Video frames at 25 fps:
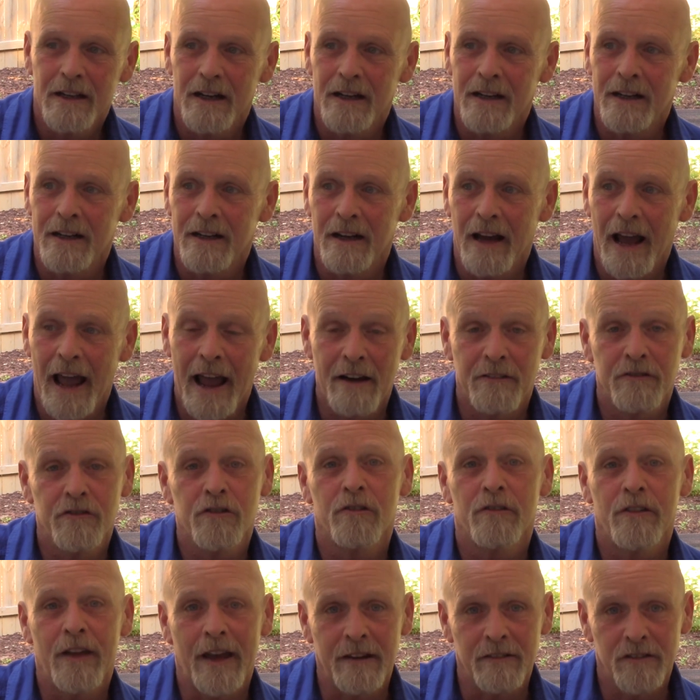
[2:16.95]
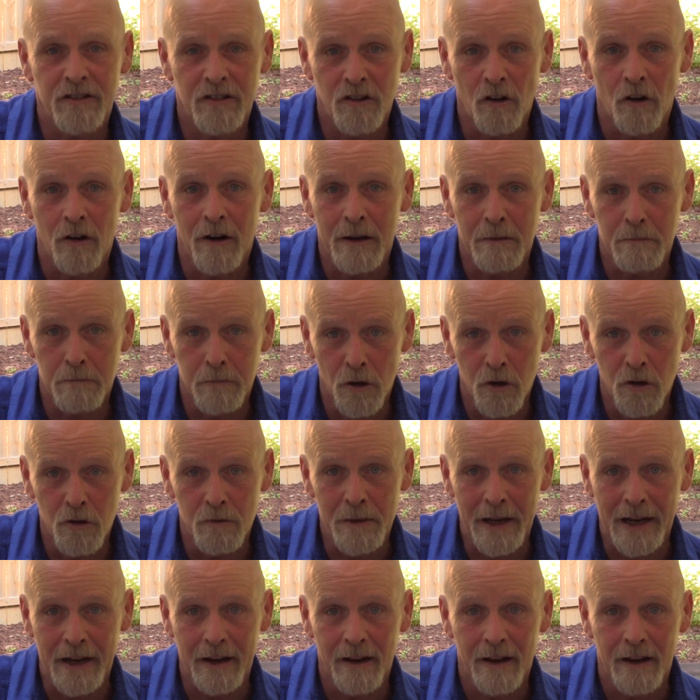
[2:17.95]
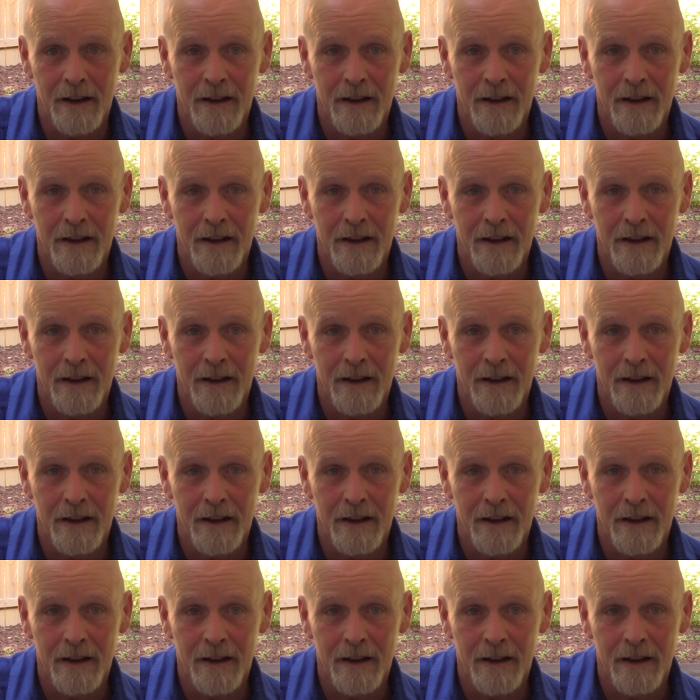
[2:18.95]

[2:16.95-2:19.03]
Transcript: after they've started blooming.